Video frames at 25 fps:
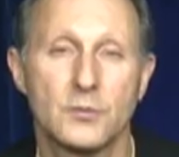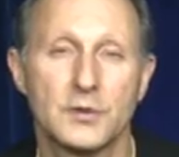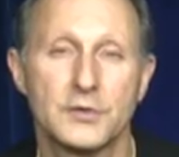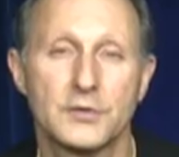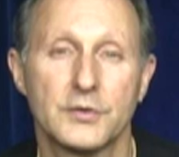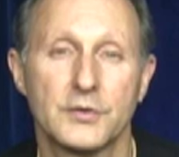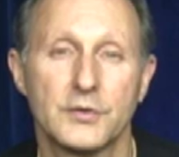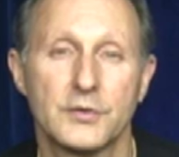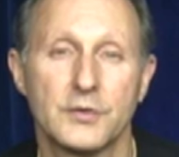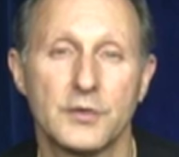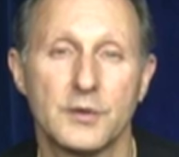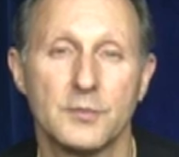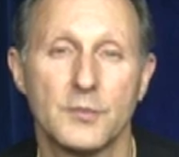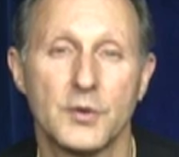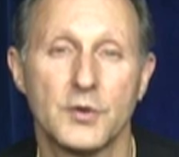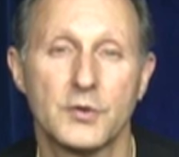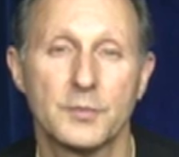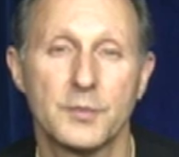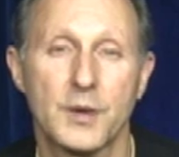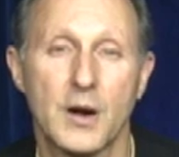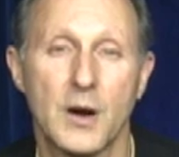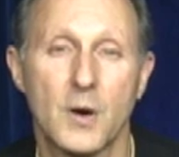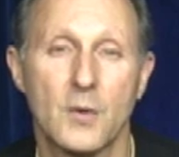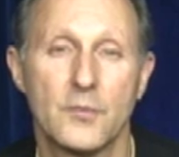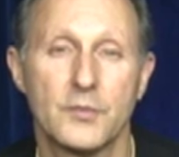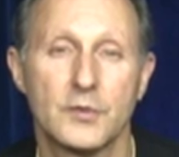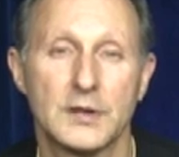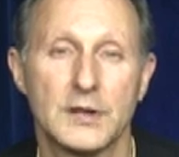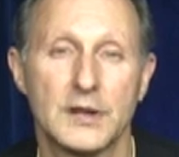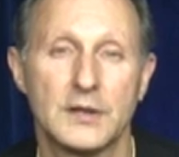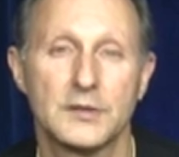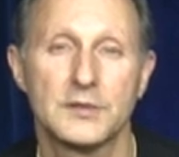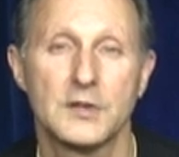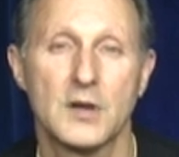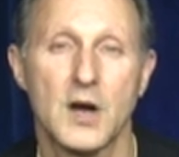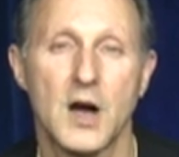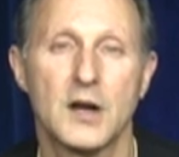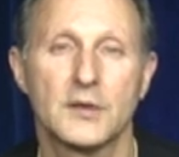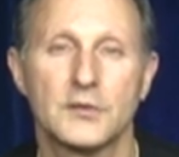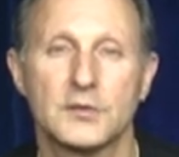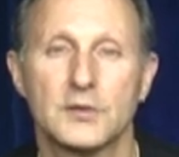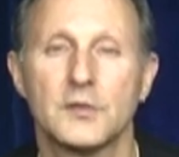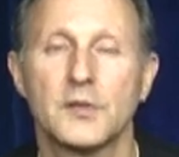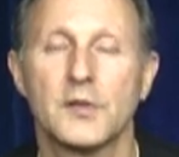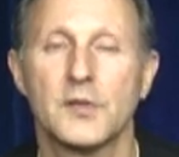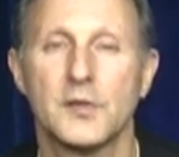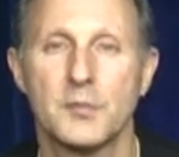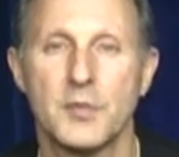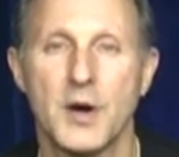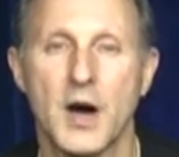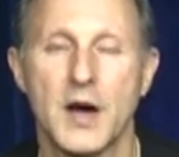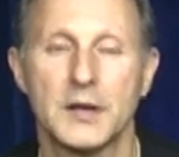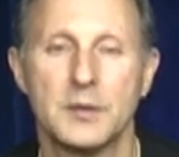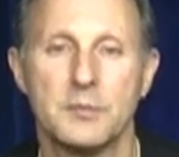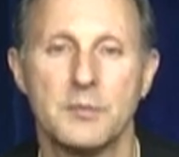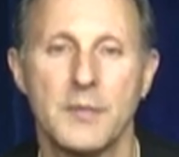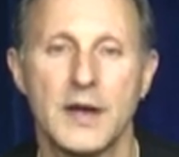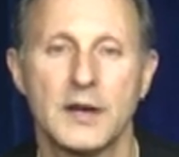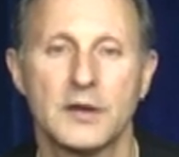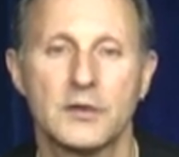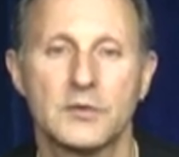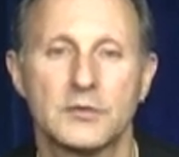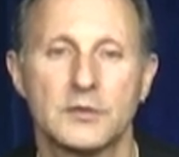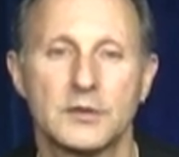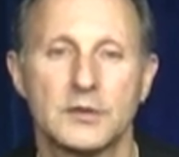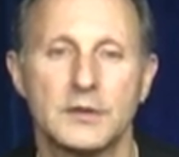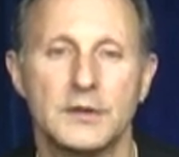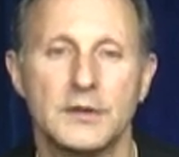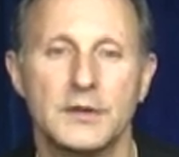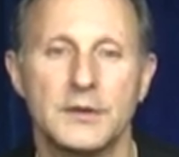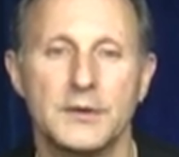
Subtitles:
which is the most powerful antioxidant that the body makes.